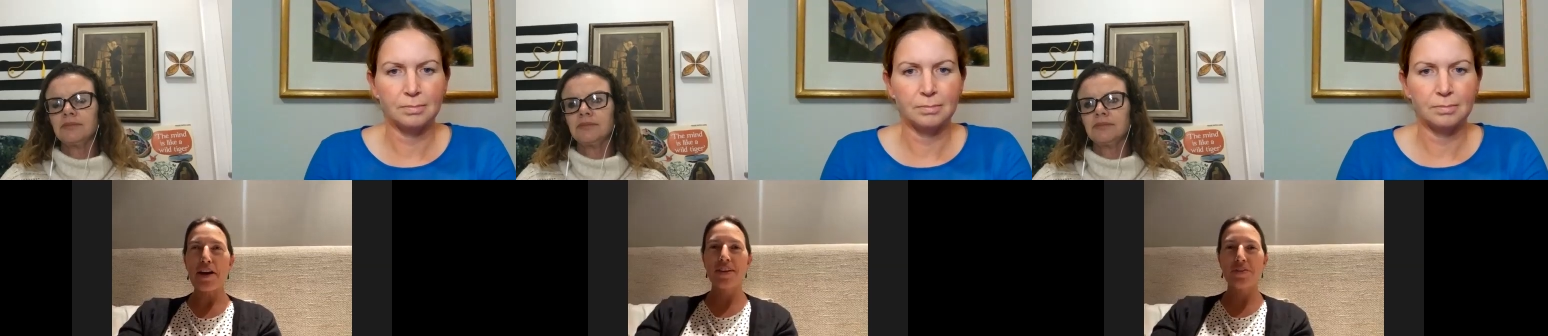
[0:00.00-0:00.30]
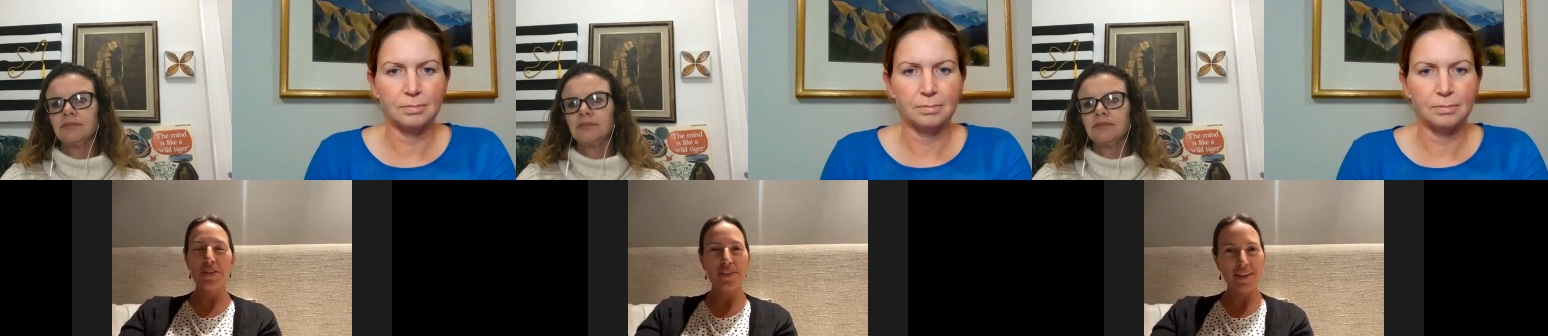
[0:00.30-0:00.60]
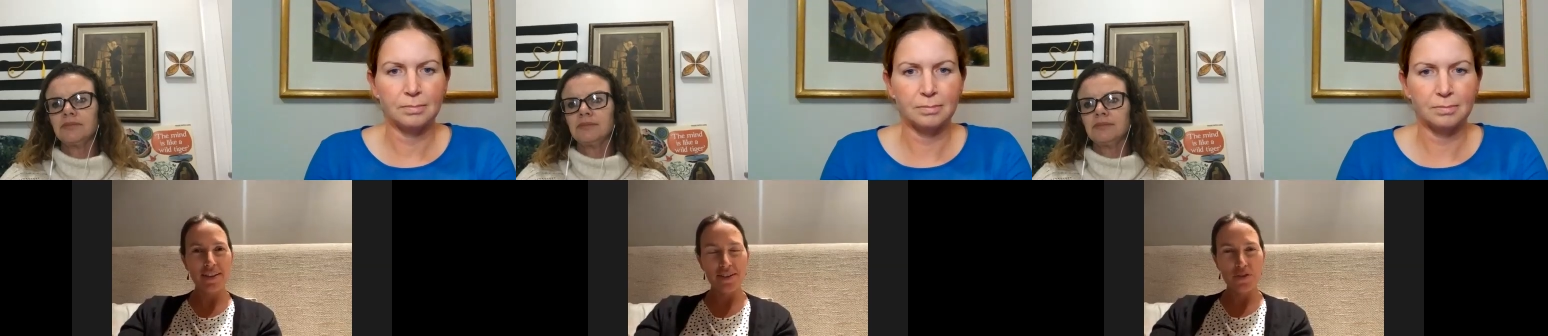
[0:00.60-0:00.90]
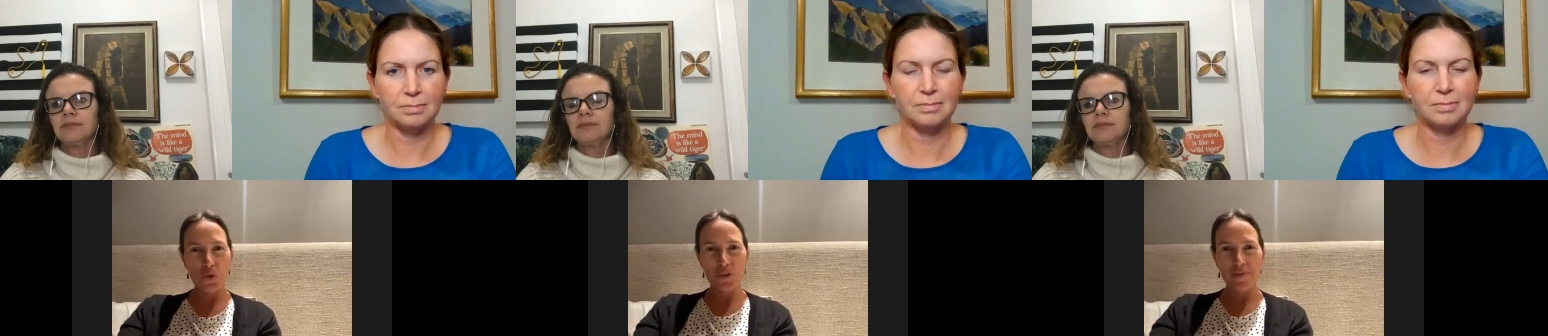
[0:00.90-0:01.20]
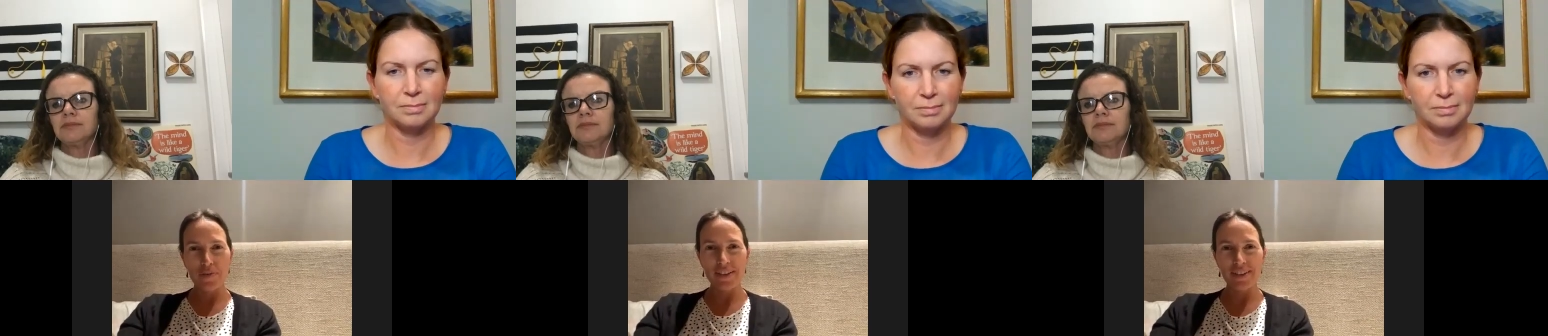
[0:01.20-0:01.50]
Speaker 1: that it was in autumn
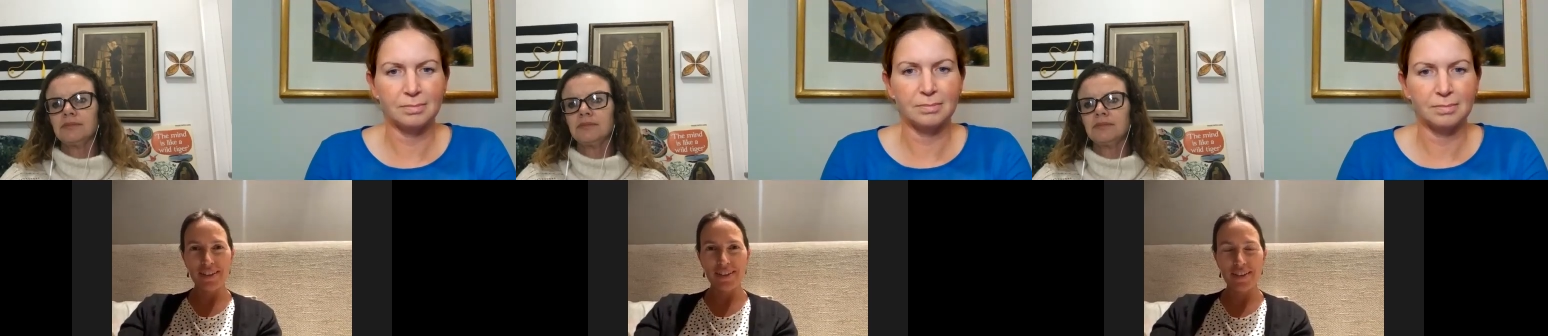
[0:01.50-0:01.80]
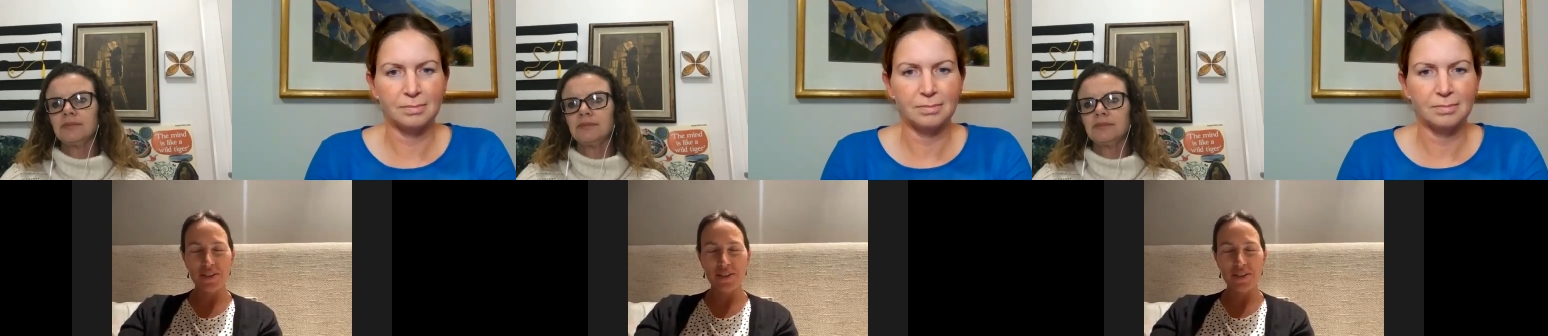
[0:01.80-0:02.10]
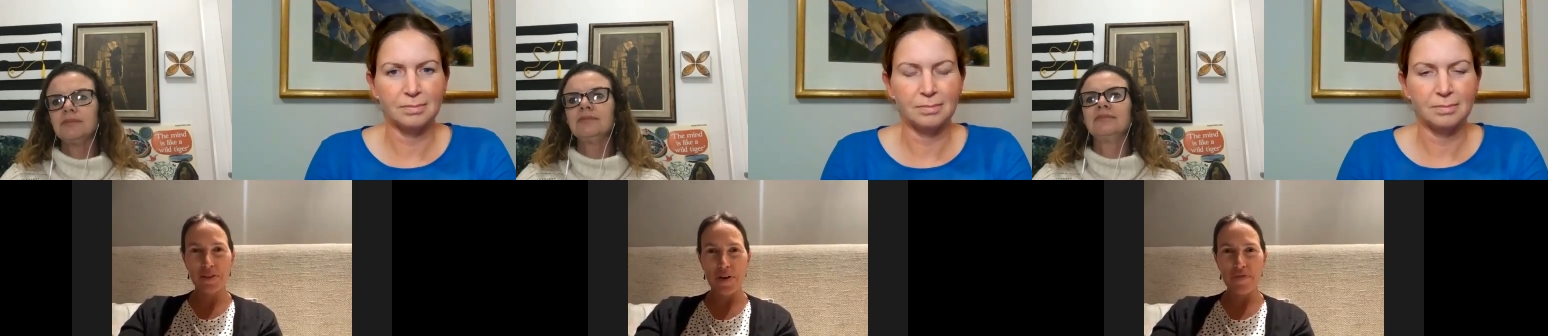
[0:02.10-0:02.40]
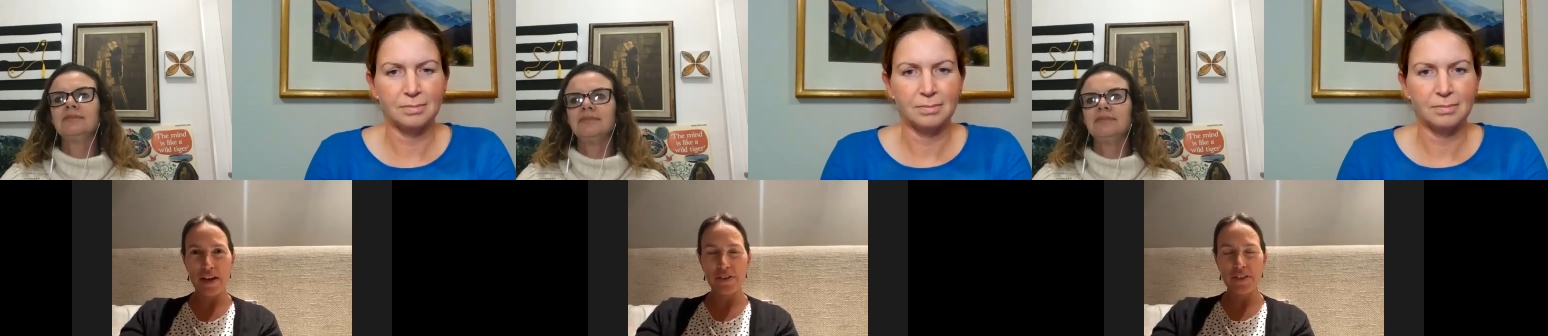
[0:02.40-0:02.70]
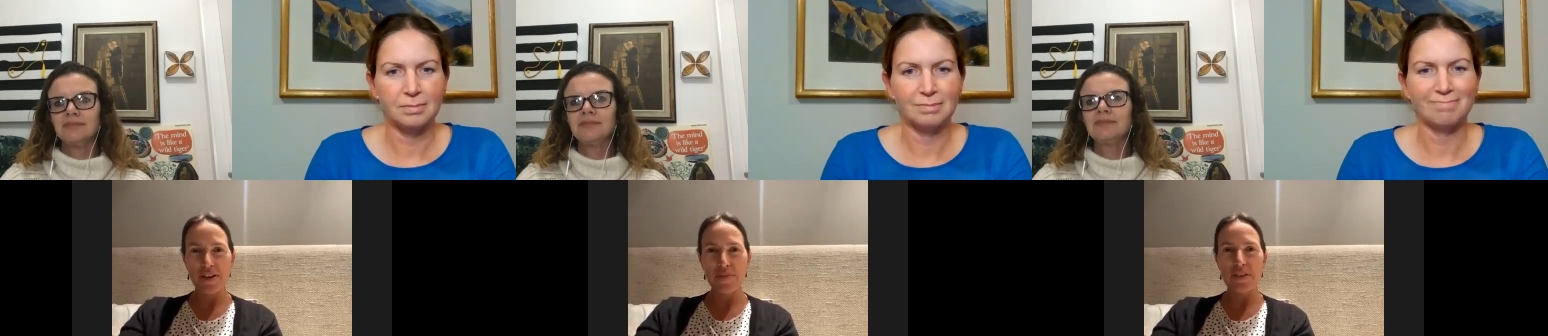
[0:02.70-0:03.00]
because it's one of my mm. favourite
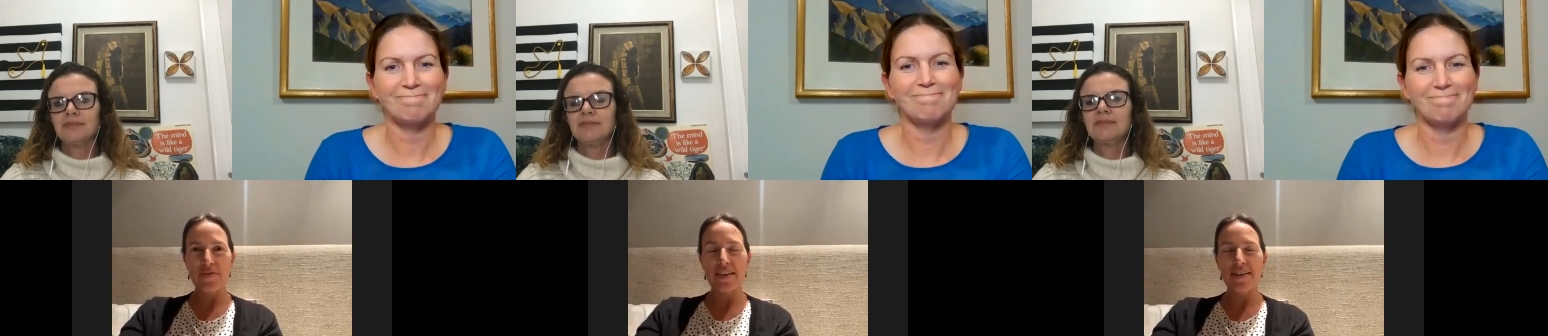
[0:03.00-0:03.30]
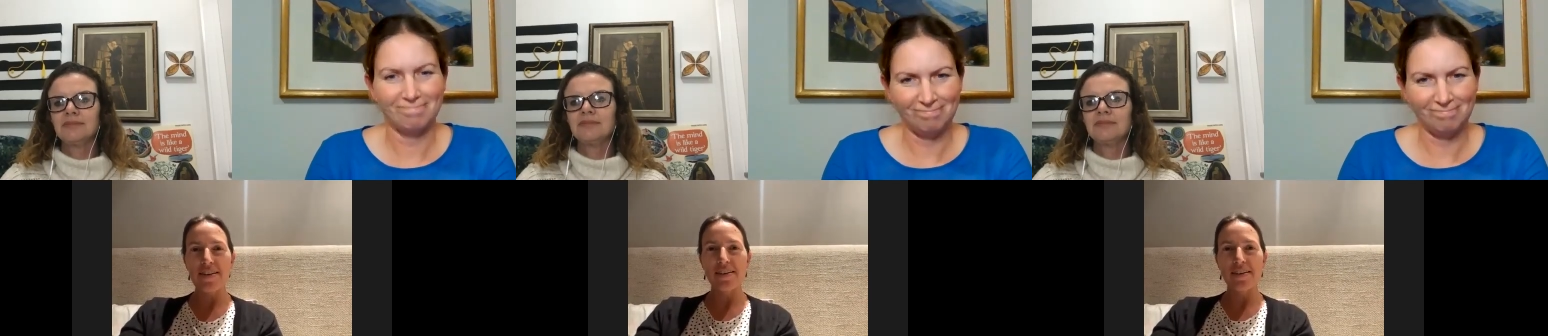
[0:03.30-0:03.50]
times of the year.